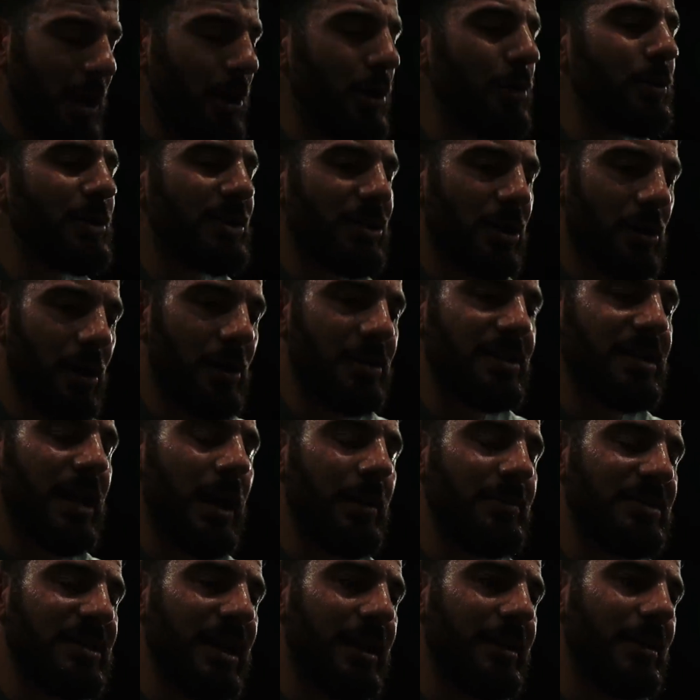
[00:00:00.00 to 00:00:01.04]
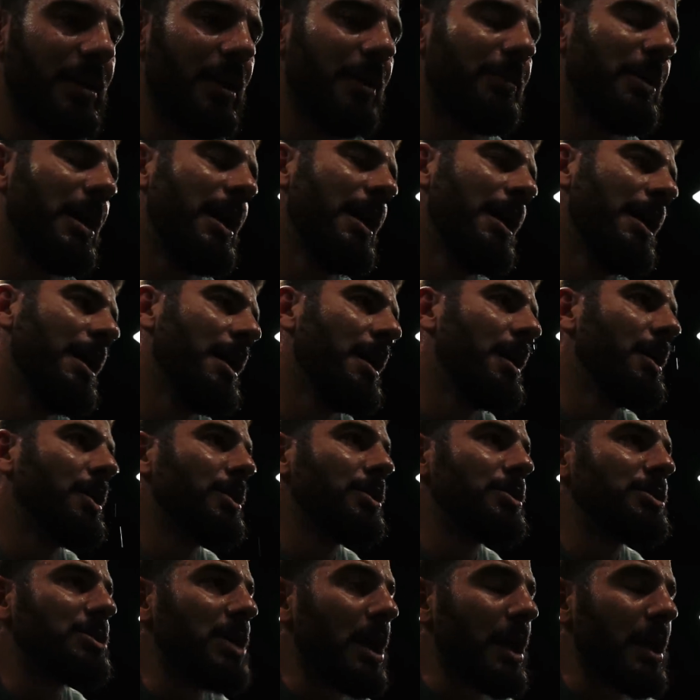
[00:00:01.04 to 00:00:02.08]
We took our time setting up.
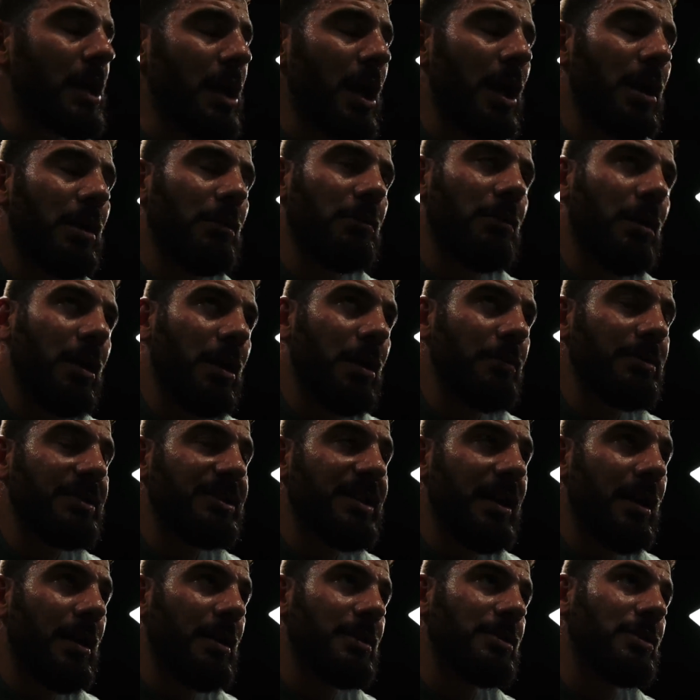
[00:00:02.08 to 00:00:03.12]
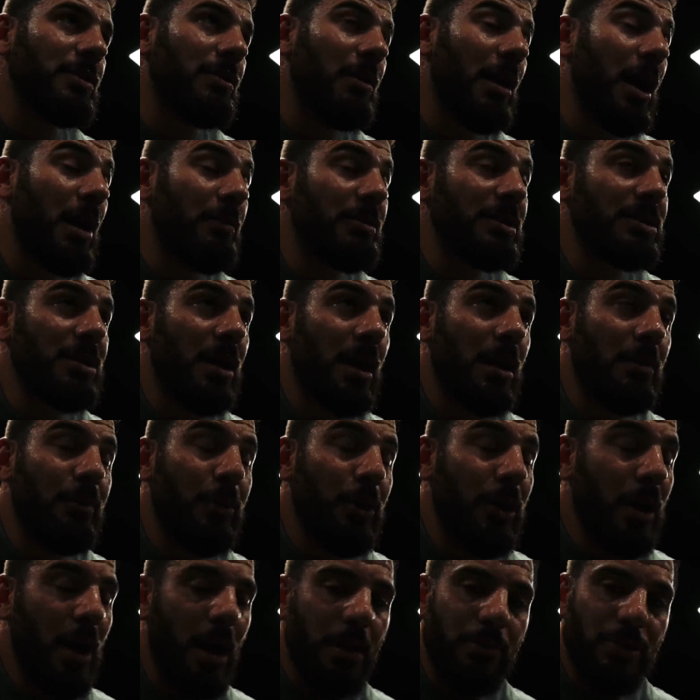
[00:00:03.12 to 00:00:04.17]
Jake had to run upstairs and grab his
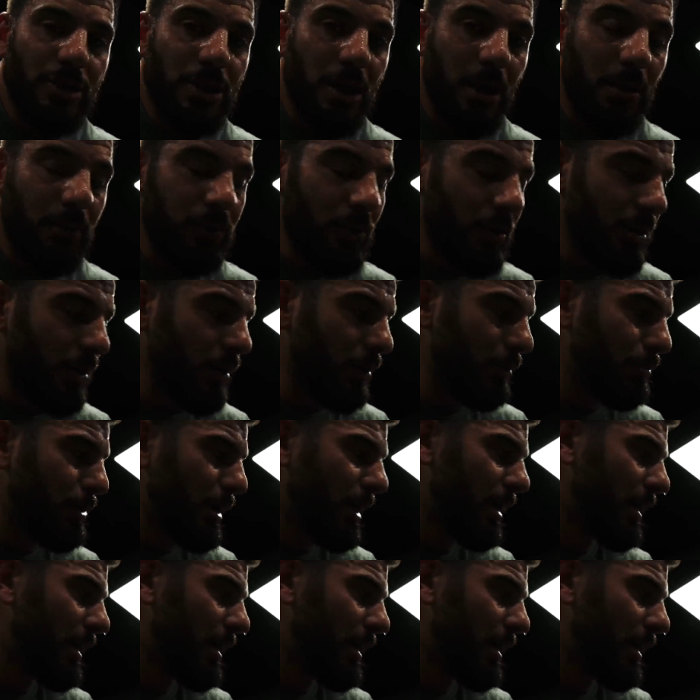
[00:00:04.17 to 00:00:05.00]
RPM jump rope.